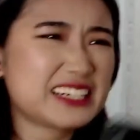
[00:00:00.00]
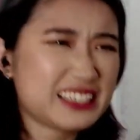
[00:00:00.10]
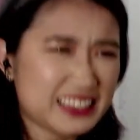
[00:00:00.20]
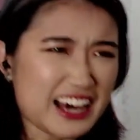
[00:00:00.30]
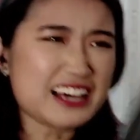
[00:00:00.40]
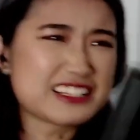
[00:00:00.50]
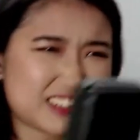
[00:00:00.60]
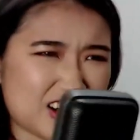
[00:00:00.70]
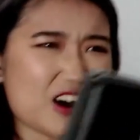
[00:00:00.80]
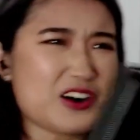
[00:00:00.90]
Let's
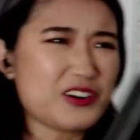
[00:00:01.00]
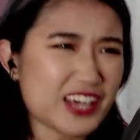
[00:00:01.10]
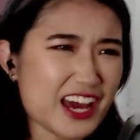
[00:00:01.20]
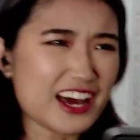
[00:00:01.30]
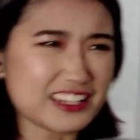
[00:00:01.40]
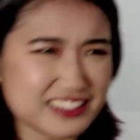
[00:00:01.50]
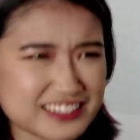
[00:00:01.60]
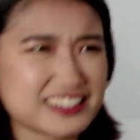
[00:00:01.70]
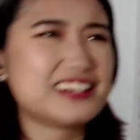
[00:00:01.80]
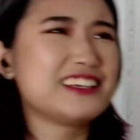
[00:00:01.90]
go. Yes.
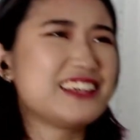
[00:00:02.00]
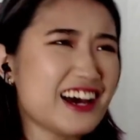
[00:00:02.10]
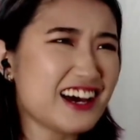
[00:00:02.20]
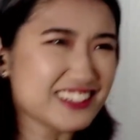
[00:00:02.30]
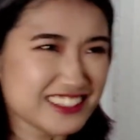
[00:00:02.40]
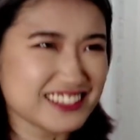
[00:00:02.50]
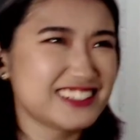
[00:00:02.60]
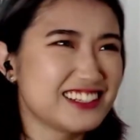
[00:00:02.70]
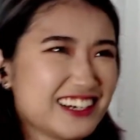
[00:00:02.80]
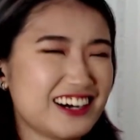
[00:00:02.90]
Yes.
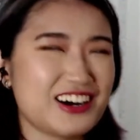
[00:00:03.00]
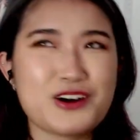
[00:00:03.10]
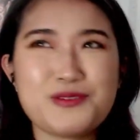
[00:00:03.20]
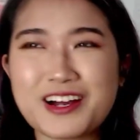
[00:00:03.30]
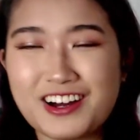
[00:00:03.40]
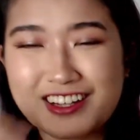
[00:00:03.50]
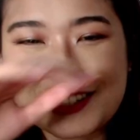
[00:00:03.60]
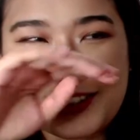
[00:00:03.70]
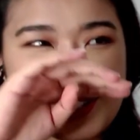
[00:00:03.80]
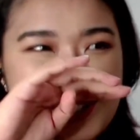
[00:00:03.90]
Oh my god, this
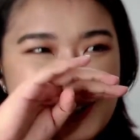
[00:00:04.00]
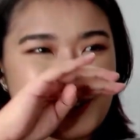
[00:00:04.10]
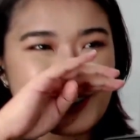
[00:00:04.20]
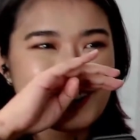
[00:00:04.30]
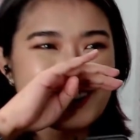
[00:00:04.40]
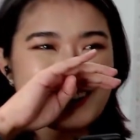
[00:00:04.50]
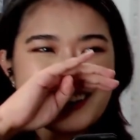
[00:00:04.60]
goes so hard.